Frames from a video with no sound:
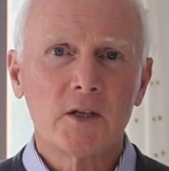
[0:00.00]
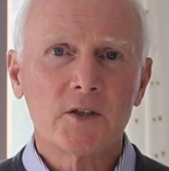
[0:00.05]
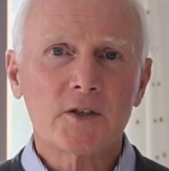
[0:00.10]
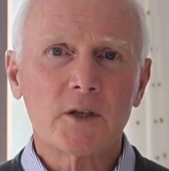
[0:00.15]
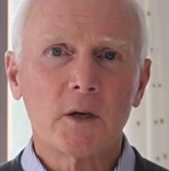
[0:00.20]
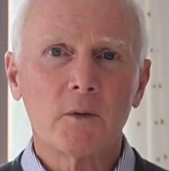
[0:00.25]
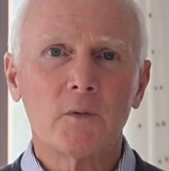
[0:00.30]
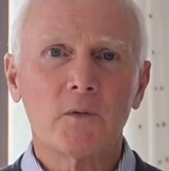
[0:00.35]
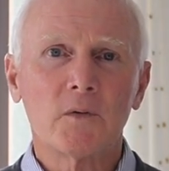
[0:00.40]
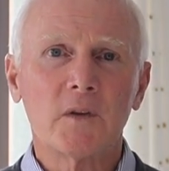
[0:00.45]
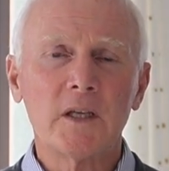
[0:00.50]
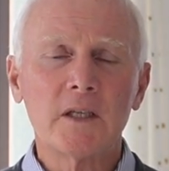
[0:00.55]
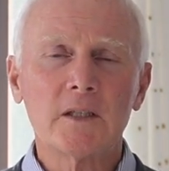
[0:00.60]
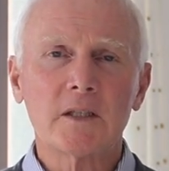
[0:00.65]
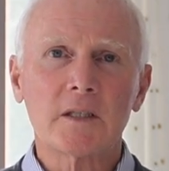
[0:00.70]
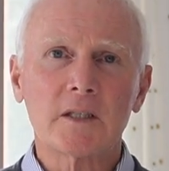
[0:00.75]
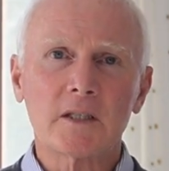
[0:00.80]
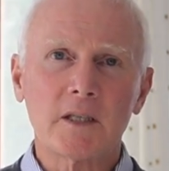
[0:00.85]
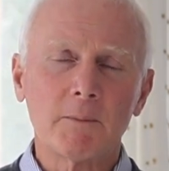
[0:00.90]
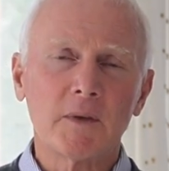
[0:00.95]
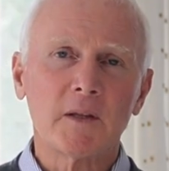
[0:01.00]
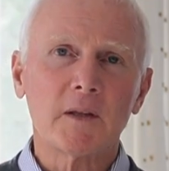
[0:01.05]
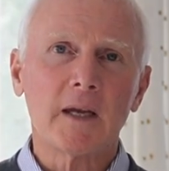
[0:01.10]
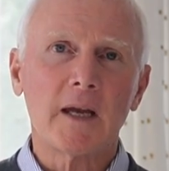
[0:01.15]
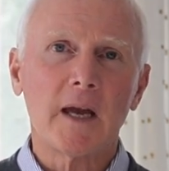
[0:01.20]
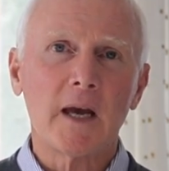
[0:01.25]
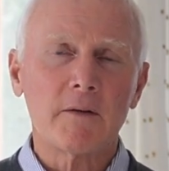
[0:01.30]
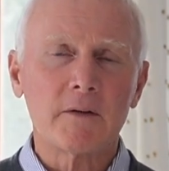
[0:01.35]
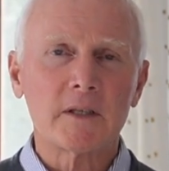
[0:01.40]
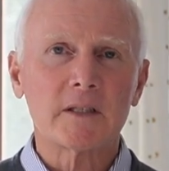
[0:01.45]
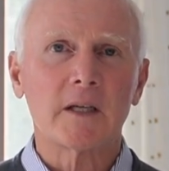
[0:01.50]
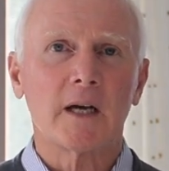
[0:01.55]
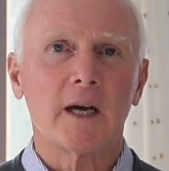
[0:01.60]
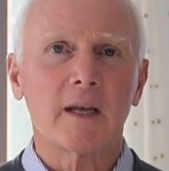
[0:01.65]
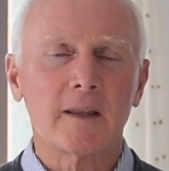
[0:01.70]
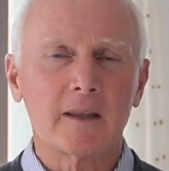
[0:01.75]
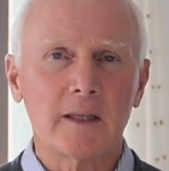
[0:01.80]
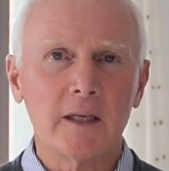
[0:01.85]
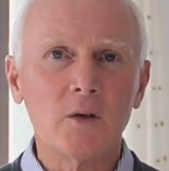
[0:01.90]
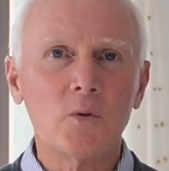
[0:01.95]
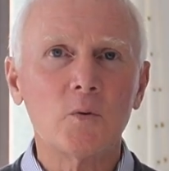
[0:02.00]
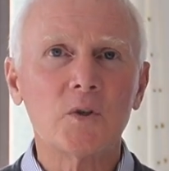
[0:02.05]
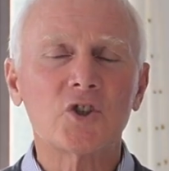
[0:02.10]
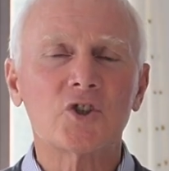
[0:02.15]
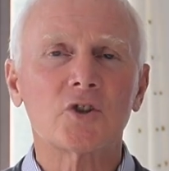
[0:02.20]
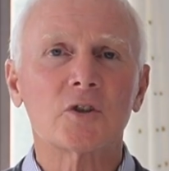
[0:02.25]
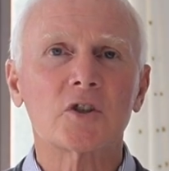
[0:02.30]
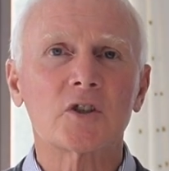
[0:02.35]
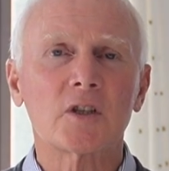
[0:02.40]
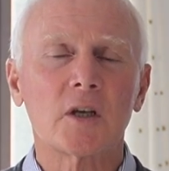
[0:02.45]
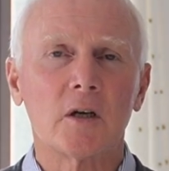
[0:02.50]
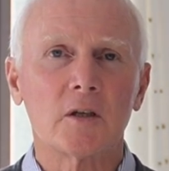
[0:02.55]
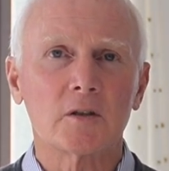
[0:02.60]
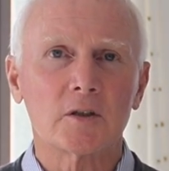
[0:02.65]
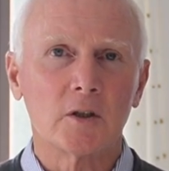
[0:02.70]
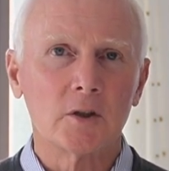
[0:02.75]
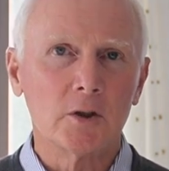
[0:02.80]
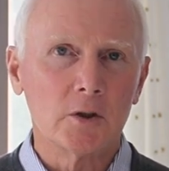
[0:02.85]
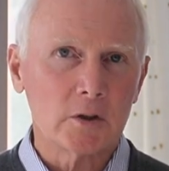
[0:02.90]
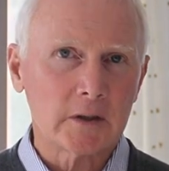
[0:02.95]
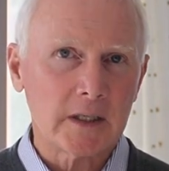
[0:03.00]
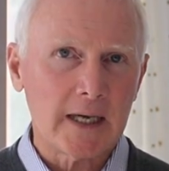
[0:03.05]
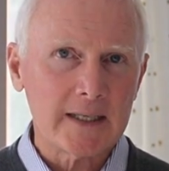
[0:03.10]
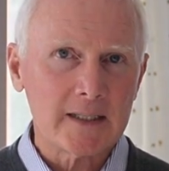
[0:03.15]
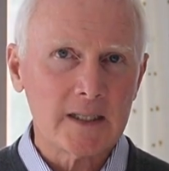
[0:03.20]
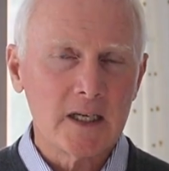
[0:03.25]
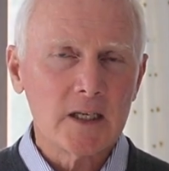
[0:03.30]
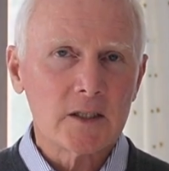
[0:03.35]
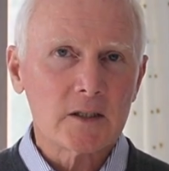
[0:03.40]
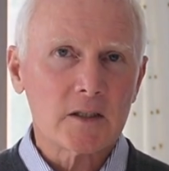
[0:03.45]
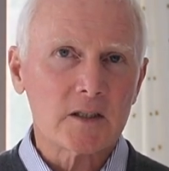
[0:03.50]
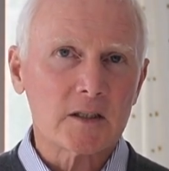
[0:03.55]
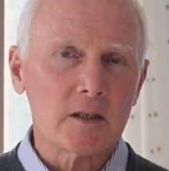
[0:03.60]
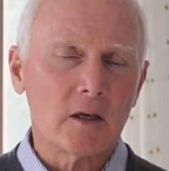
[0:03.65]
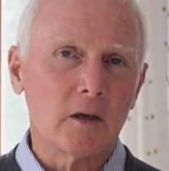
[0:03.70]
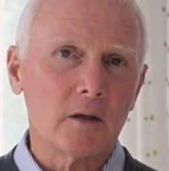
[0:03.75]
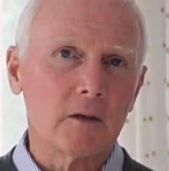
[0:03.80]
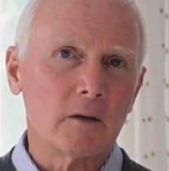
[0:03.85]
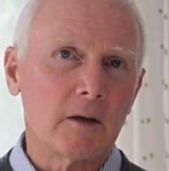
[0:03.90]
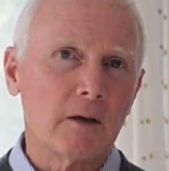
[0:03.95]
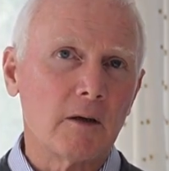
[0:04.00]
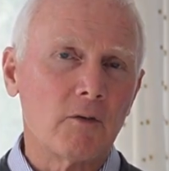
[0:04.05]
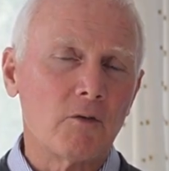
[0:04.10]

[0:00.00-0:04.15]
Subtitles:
So these are some of the areas that I think we should start to look at, to start